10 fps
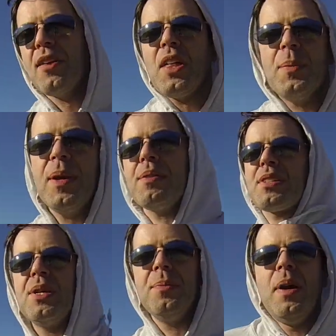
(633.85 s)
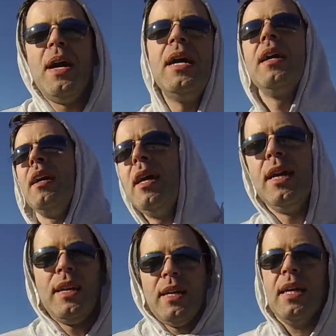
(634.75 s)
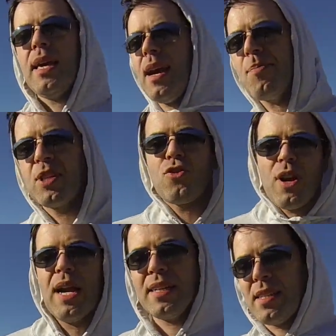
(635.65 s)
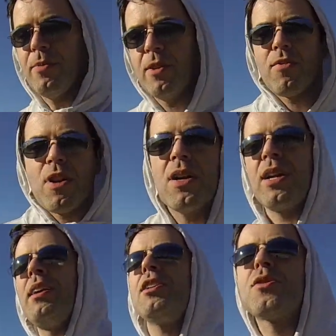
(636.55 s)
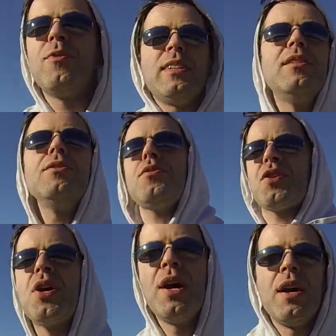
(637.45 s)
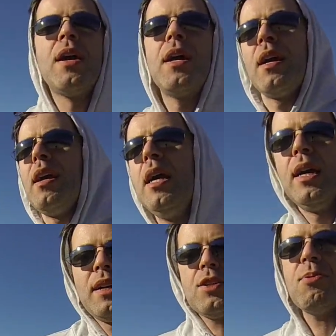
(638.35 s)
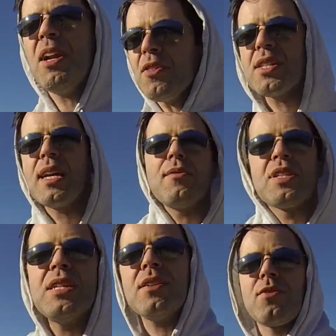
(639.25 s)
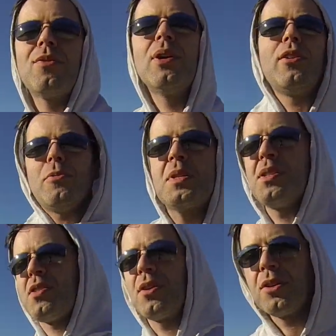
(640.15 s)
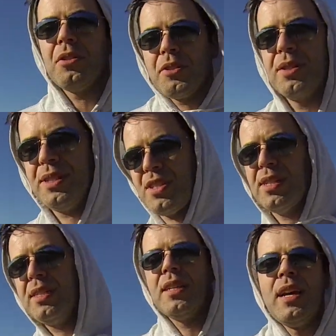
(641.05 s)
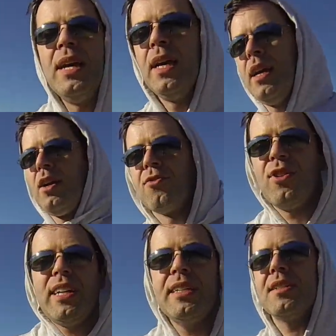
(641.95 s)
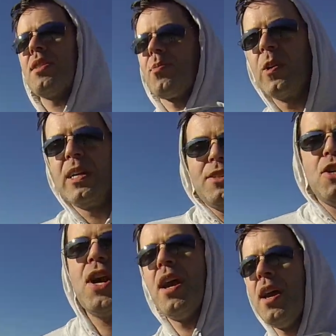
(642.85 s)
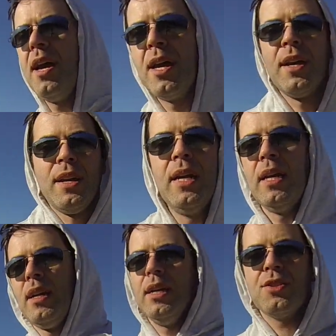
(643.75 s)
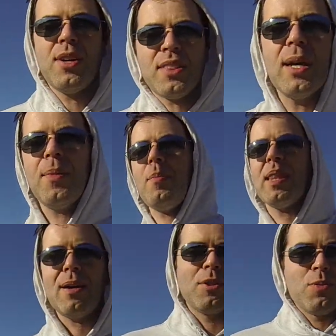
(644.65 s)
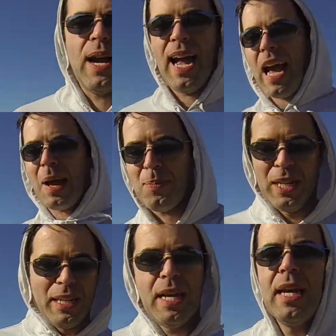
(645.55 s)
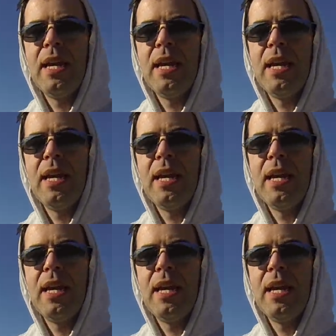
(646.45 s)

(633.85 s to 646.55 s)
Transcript: I thought maybe there's something, he got betrayed, something went wrong, and he just went loose. As we know, this guy was singing the Roy Orbison song earlier, and it sent Frank into some rage. So I thought maybe that was what happened.